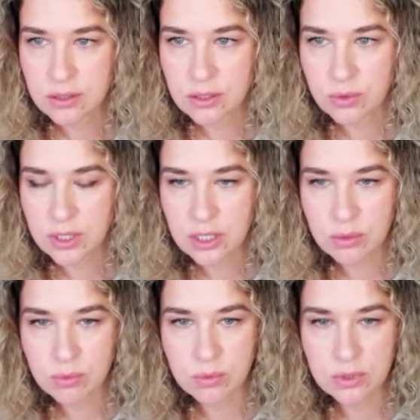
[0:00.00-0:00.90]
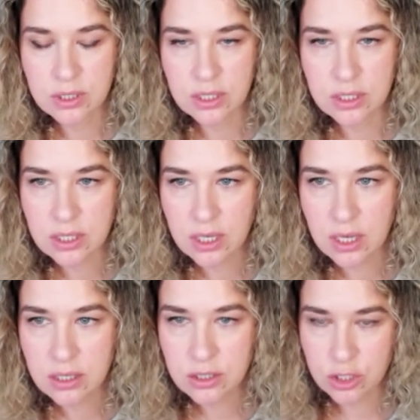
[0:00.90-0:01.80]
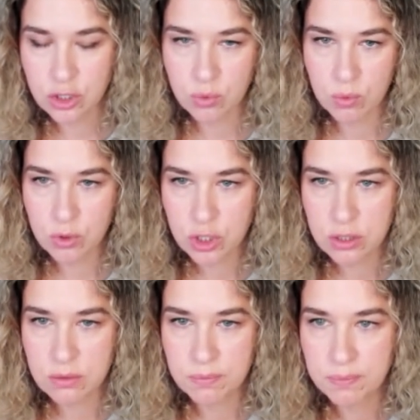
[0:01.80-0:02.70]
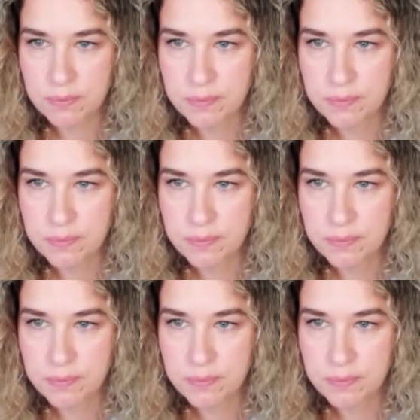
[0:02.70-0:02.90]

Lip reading: So here we will need a dishwasher.